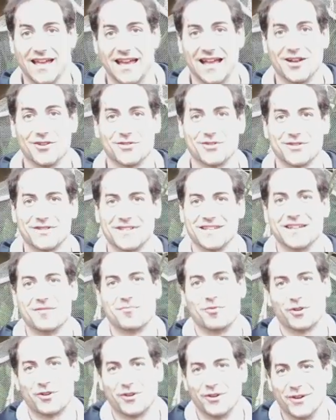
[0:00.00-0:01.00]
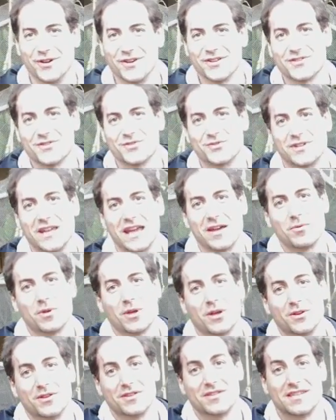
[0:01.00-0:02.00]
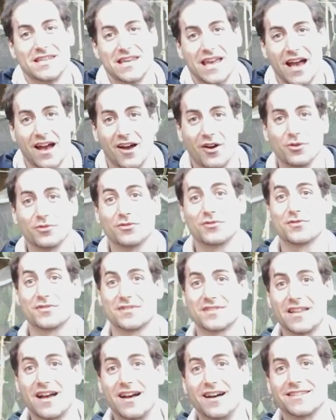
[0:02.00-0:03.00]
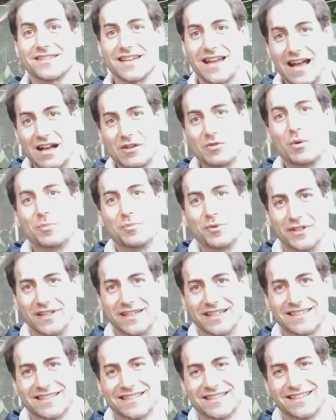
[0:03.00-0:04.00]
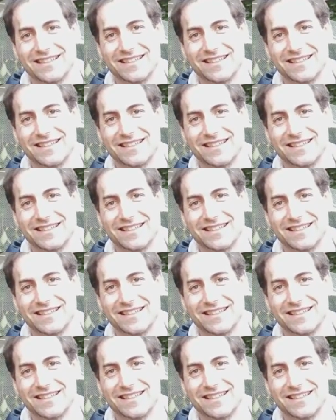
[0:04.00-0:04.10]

Hello sustainable growers, today we're going to see how to start aquaponics.